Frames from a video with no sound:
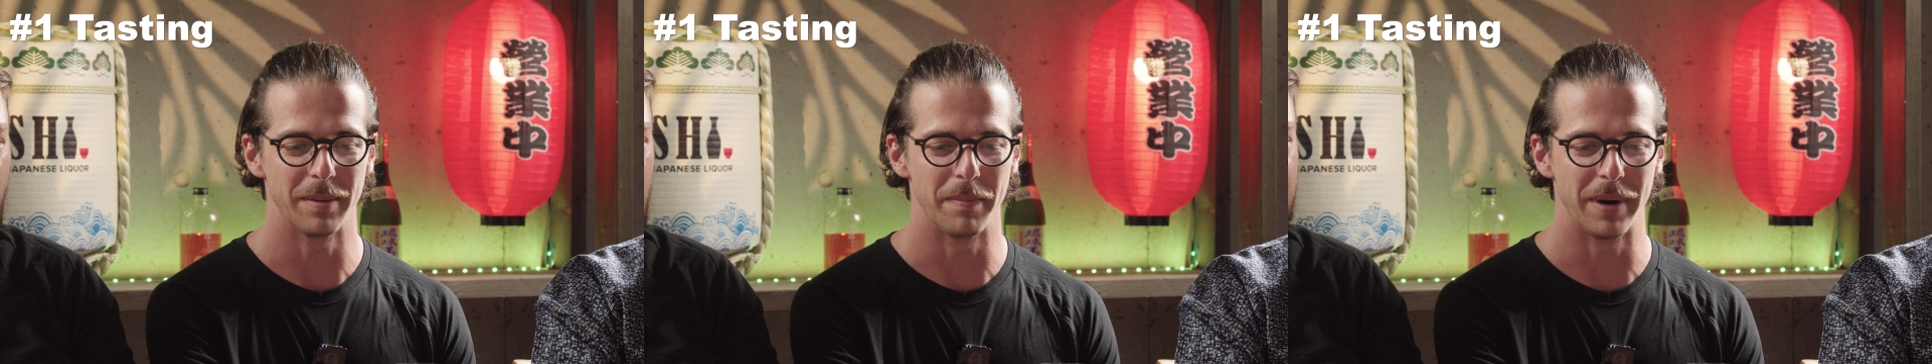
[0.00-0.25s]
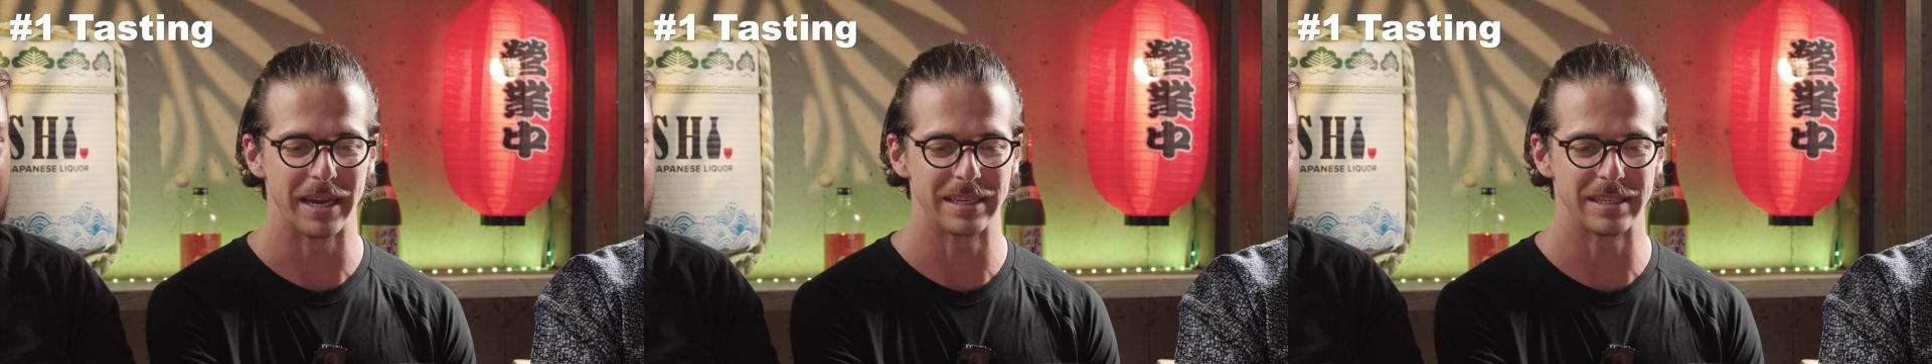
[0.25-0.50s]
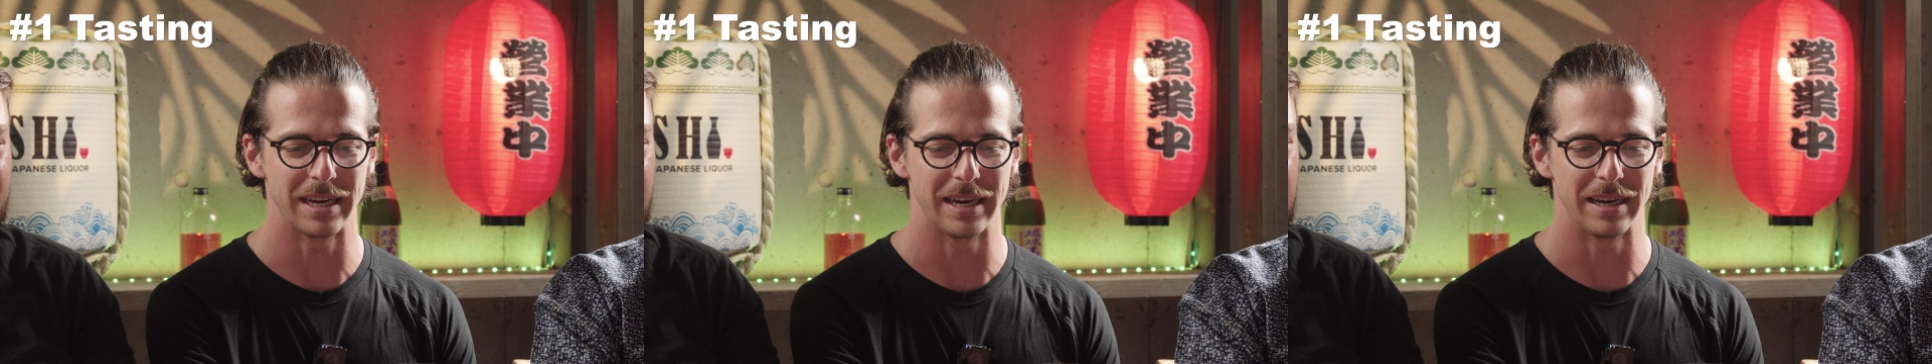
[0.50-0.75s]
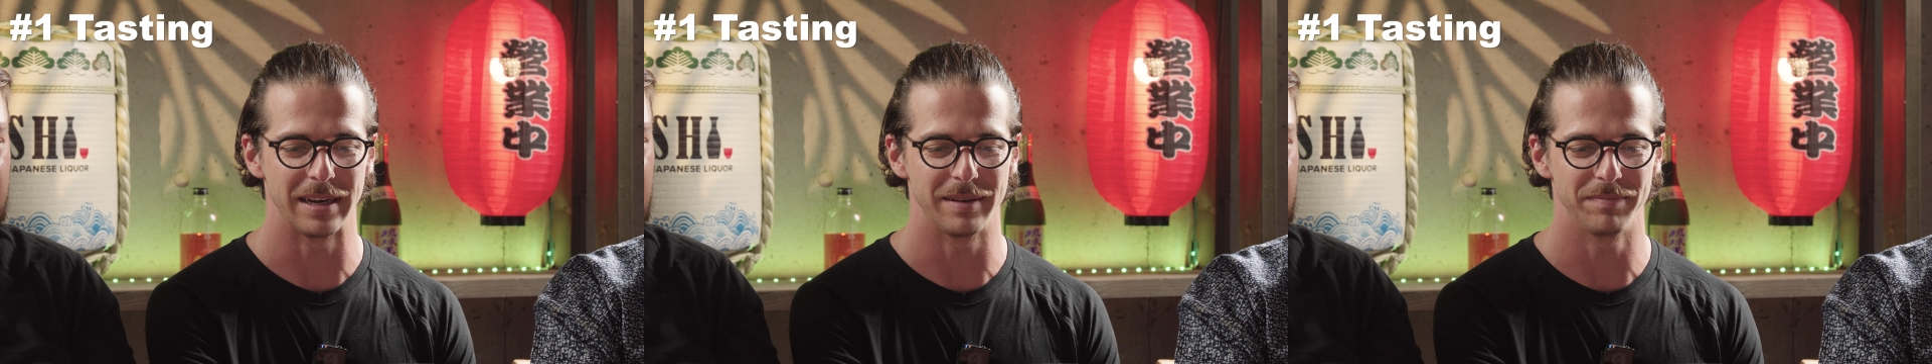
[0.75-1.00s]
But
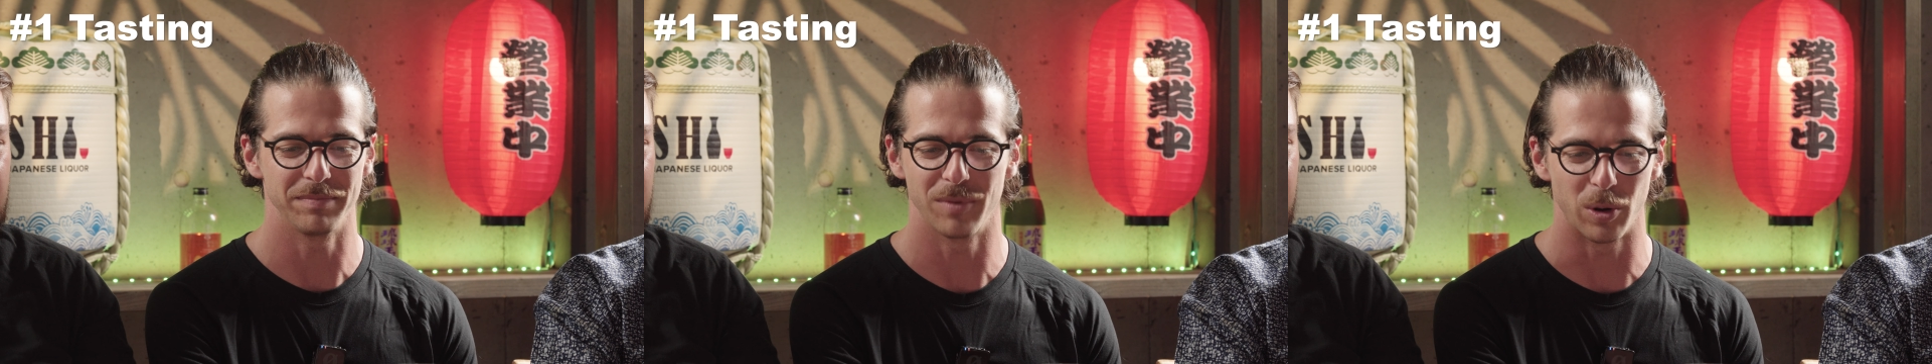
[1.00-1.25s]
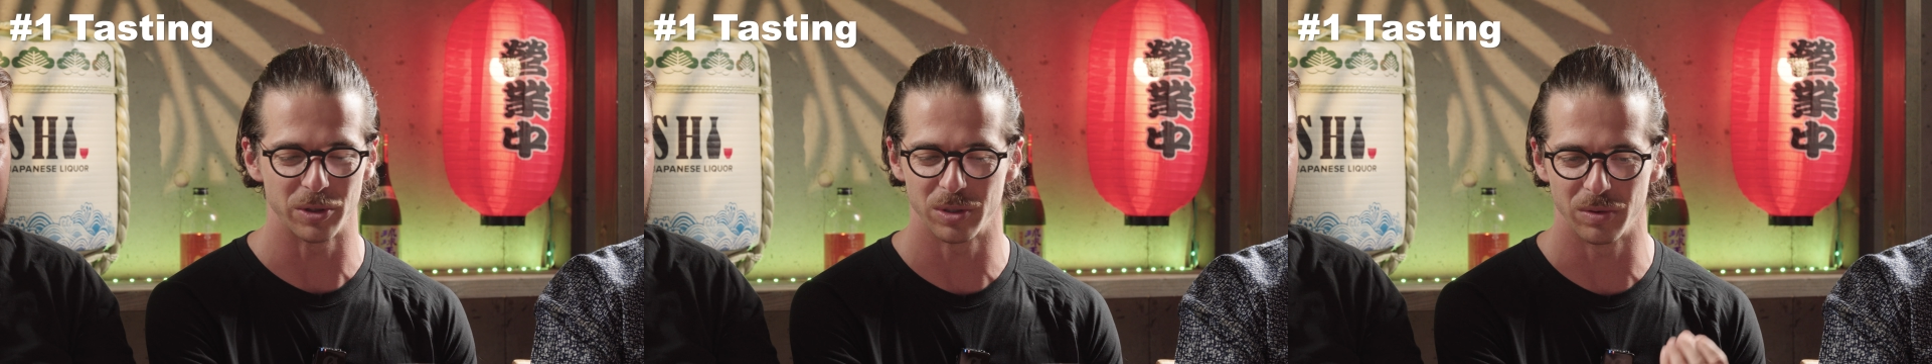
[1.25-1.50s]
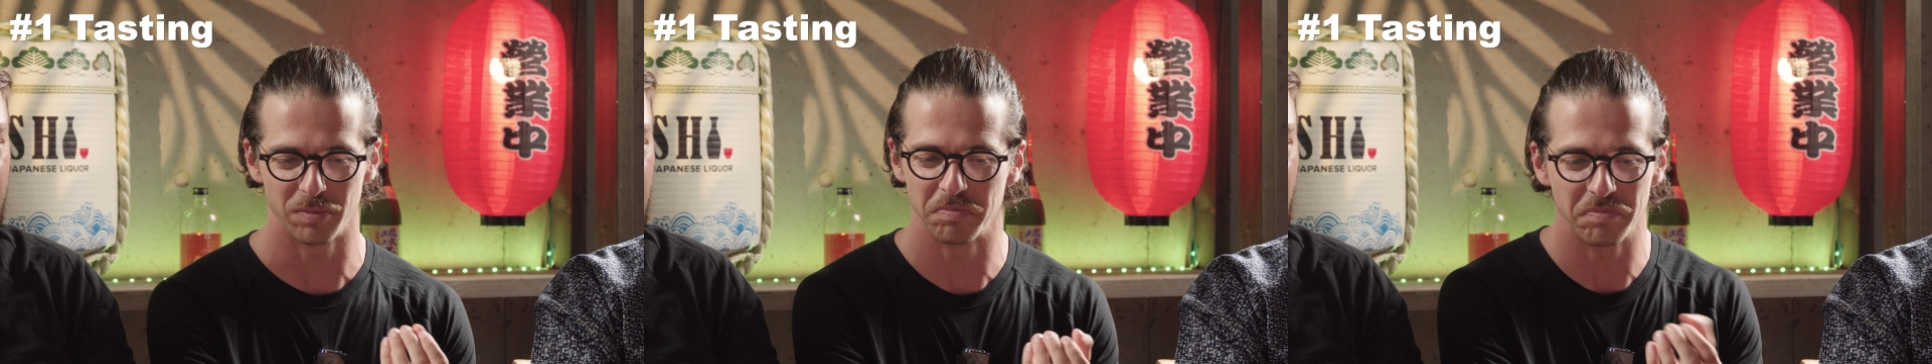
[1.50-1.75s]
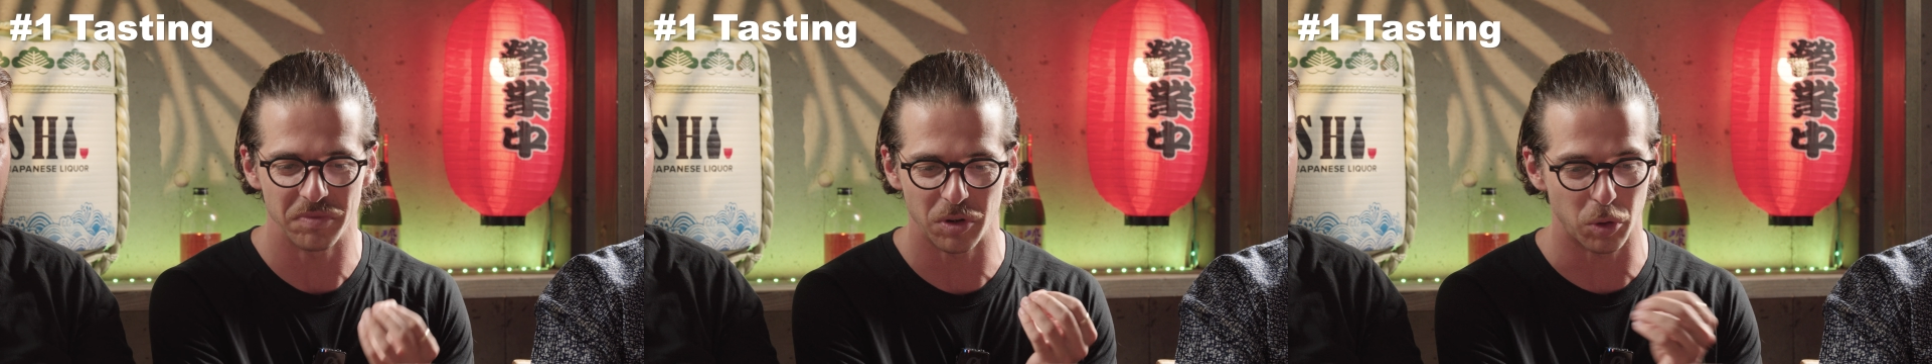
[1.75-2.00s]
also
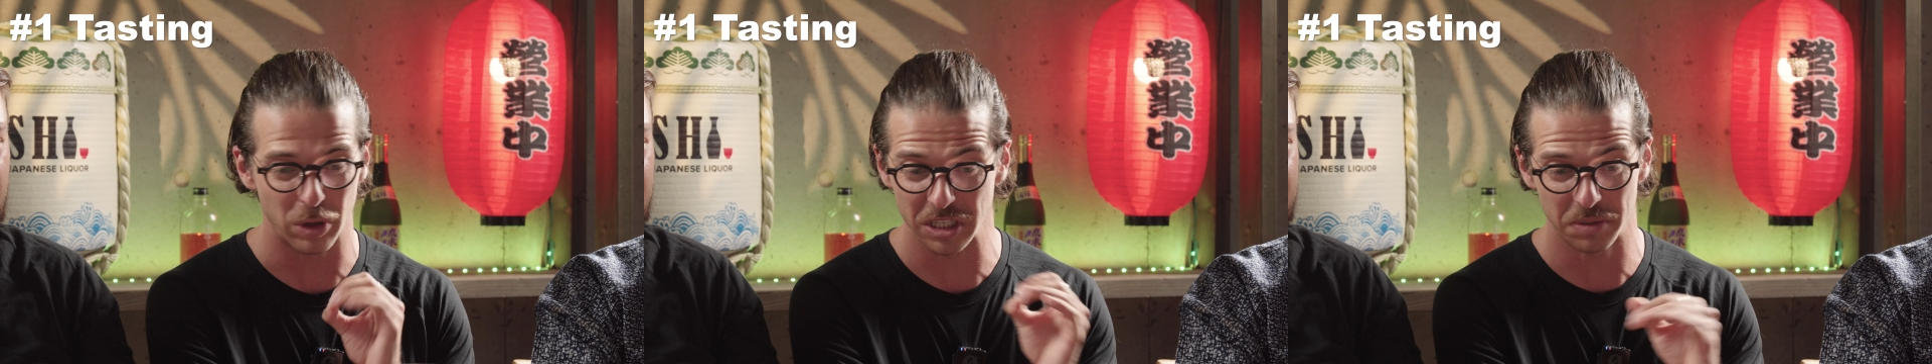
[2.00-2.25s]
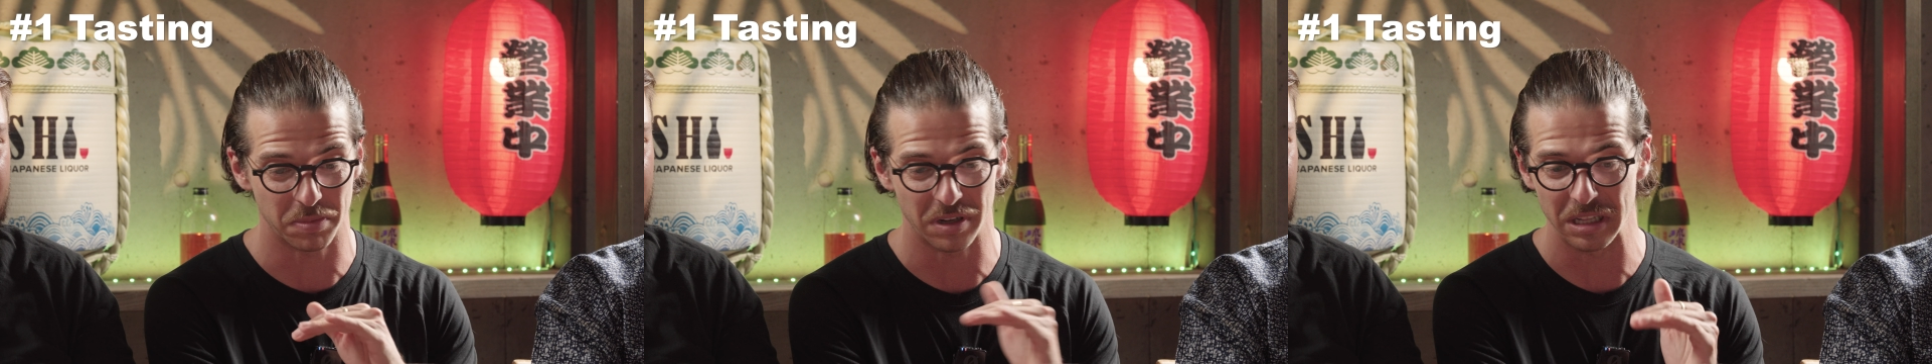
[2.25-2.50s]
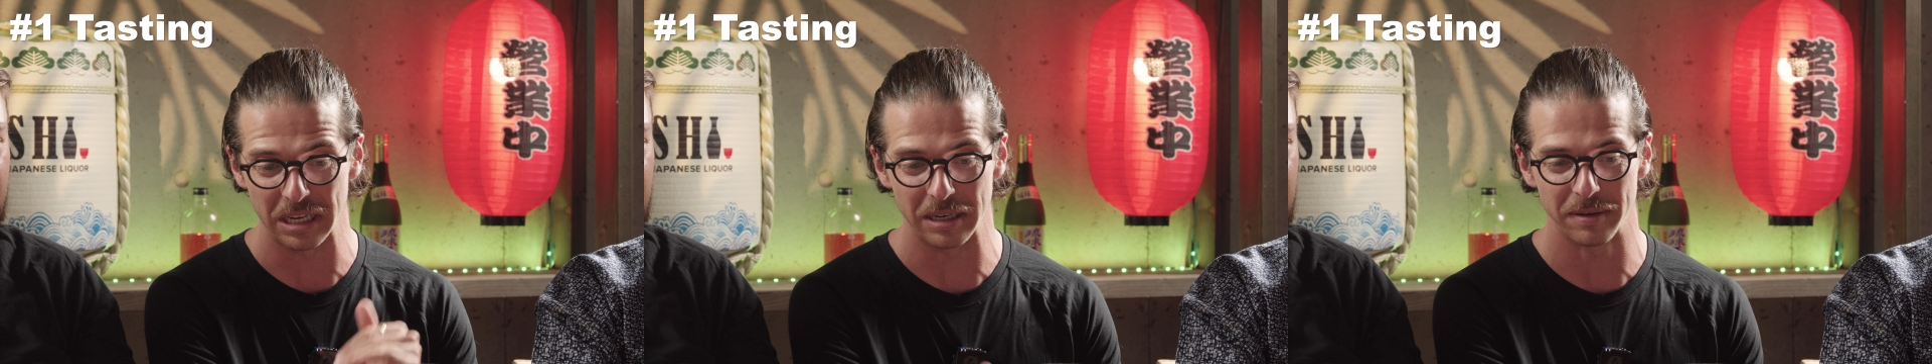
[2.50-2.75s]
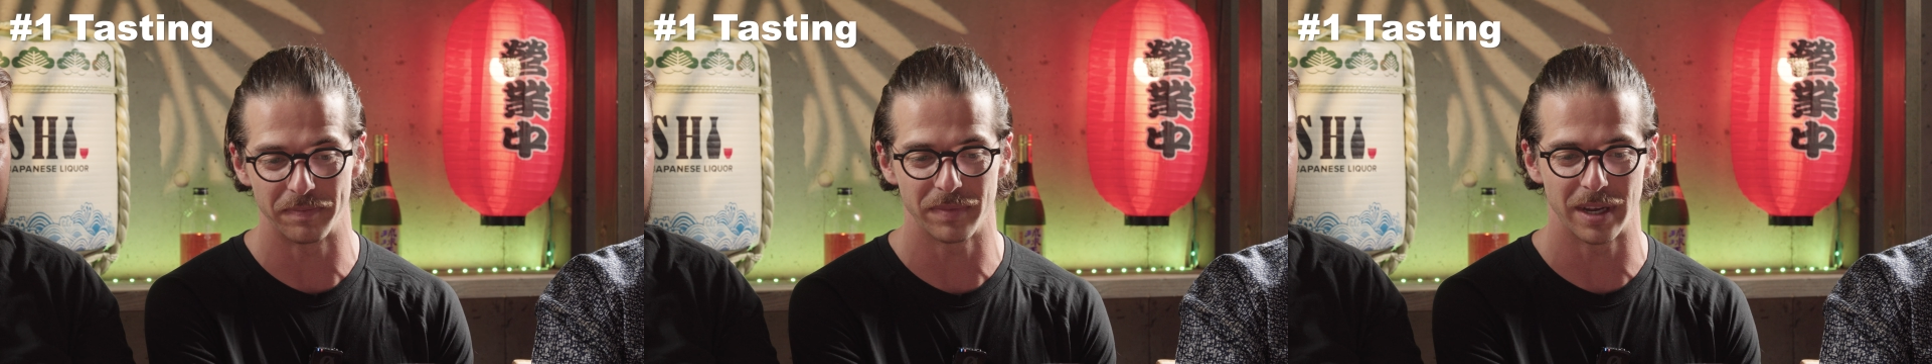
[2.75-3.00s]
crisp, clean.